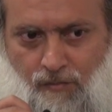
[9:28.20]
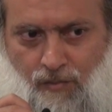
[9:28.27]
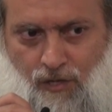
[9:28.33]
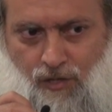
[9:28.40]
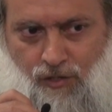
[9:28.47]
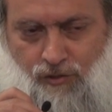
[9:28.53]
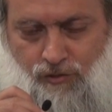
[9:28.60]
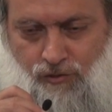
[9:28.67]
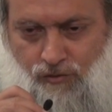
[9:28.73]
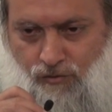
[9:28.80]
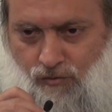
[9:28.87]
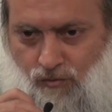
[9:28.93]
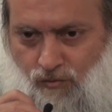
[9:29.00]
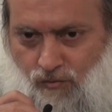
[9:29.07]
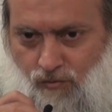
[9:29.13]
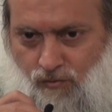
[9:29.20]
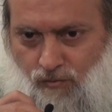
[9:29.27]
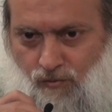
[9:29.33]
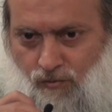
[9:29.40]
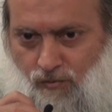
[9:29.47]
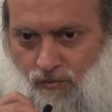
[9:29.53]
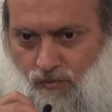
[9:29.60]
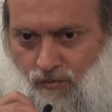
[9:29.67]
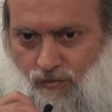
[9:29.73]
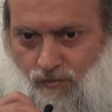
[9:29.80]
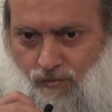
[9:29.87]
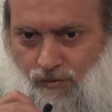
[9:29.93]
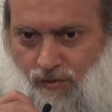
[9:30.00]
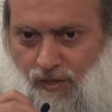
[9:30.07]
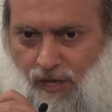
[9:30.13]
Because
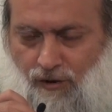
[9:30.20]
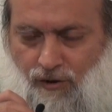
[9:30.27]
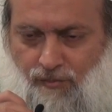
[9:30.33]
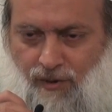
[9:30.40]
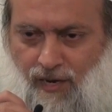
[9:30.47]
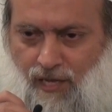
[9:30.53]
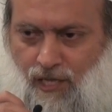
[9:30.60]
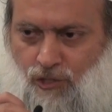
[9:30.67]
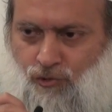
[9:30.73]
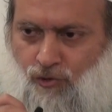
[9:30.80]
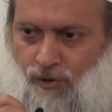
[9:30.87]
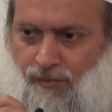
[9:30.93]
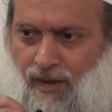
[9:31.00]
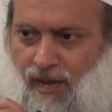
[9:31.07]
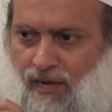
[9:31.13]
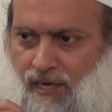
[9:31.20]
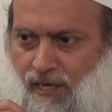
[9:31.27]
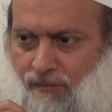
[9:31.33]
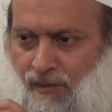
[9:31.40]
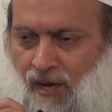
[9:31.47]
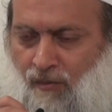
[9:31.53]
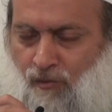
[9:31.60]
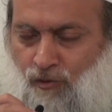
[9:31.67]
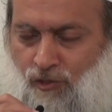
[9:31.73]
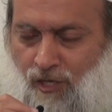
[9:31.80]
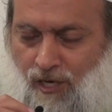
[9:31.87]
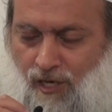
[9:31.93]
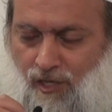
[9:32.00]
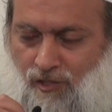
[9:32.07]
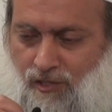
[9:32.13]
everybody is reminding Imam
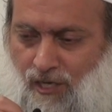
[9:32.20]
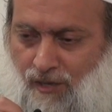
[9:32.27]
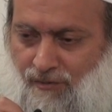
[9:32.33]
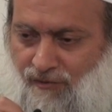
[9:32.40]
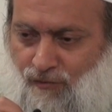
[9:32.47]
Hussein al-Islam,